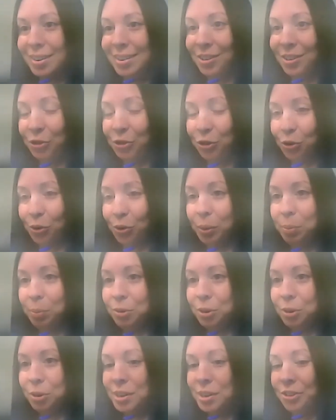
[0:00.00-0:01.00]

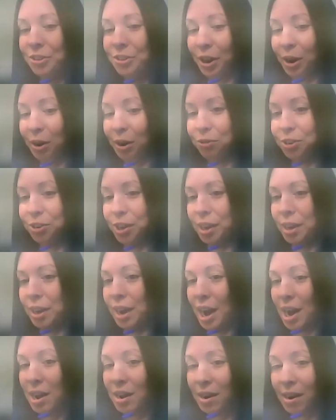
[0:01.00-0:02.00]
descriptor instead of, say,
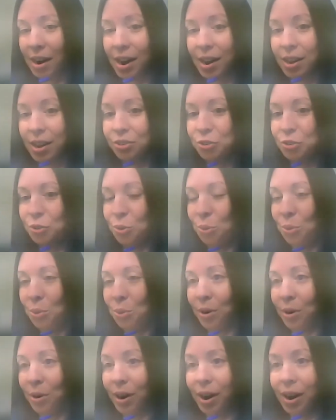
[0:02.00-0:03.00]
Eretz
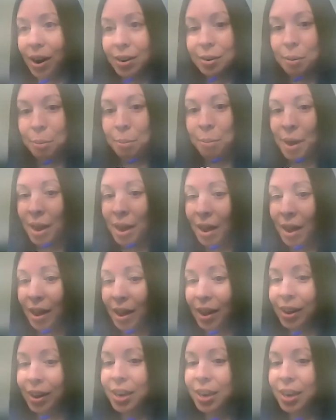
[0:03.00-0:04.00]
or
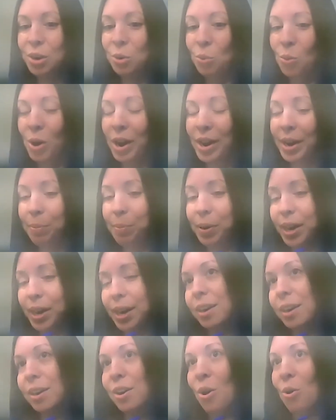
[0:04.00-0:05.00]
Adamah? Why
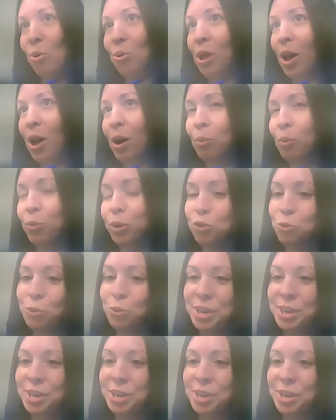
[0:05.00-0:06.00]
pick Olam, which we
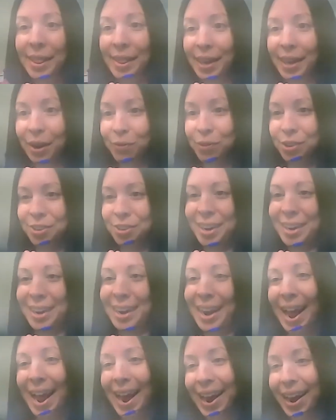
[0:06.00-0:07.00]
tend to think of as like an
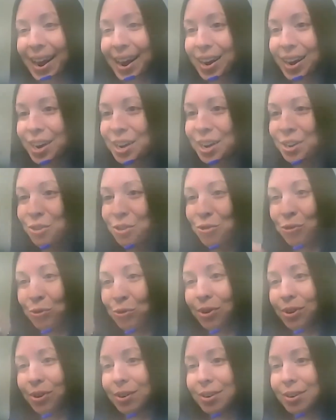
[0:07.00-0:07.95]
age or